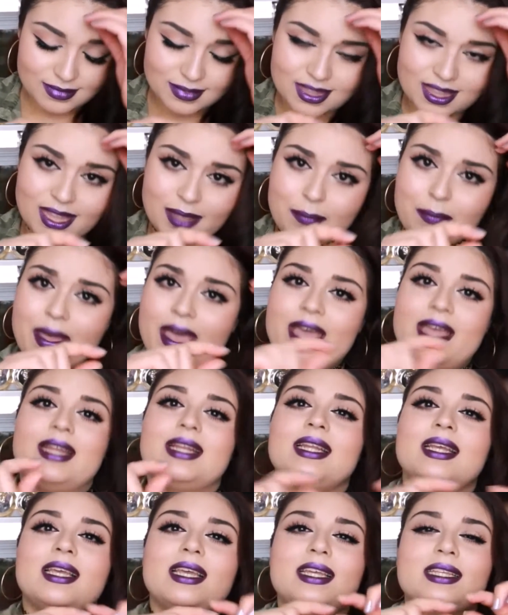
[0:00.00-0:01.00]
the band
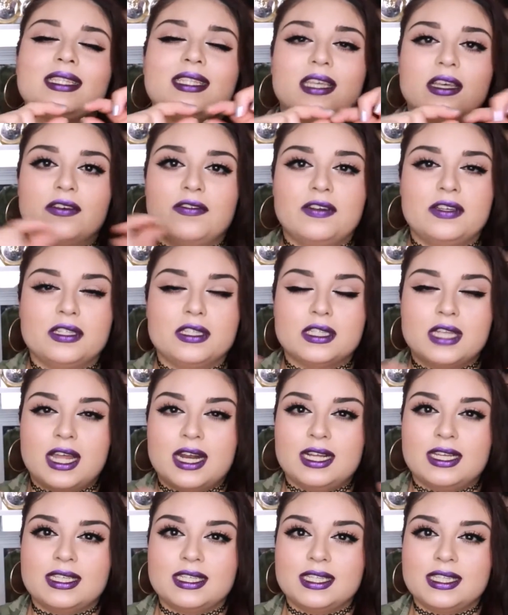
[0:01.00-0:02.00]
itself is not
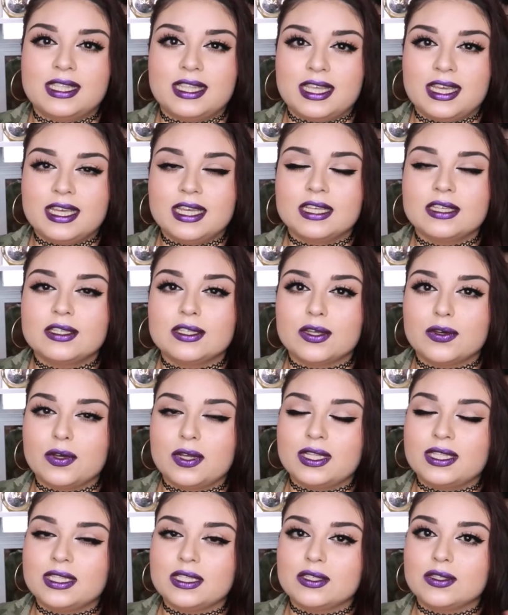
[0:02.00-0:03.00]
as thick, so
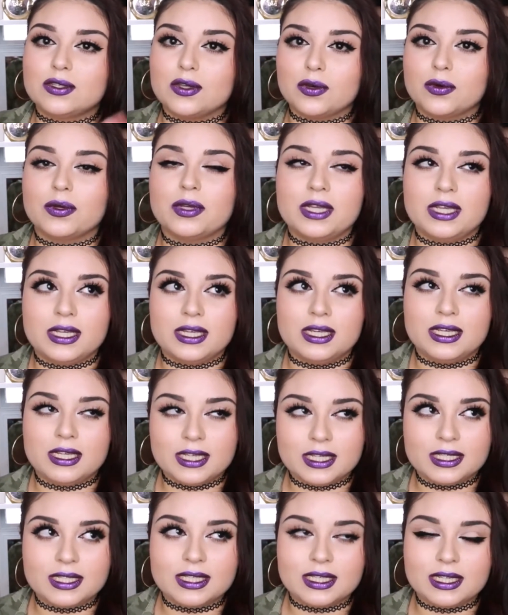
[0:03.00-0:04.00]
it's so
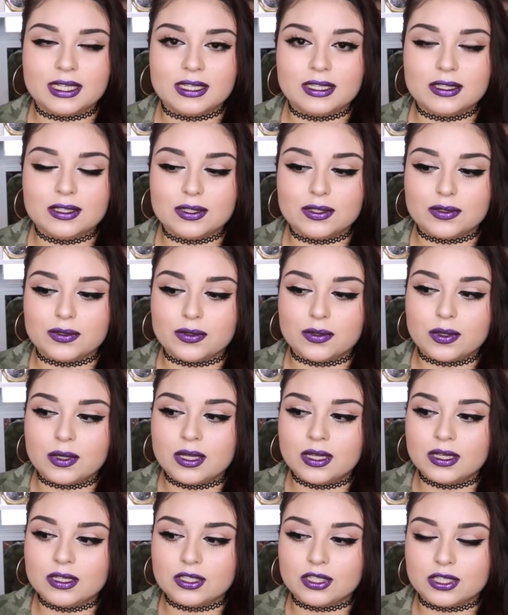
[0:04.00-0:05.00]
easy to
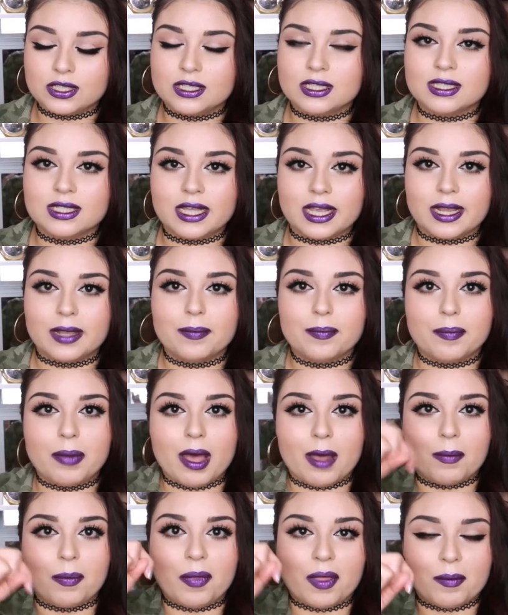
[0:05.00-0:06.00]
just like
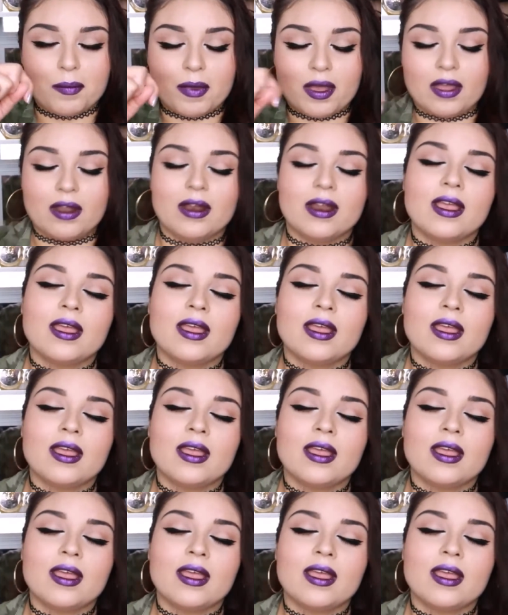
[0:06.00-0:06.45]
pop them on.